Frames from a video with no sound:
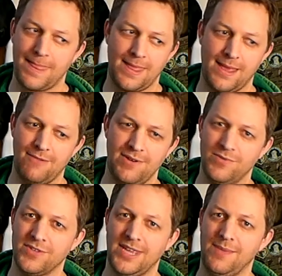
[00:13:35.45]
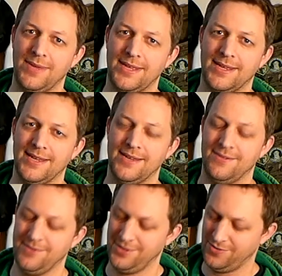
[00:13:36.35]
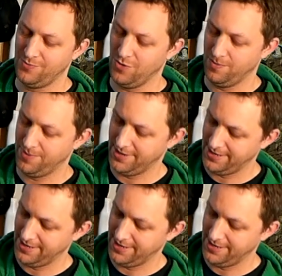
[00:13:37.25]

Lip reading: I really wasn't keeping with the sport. But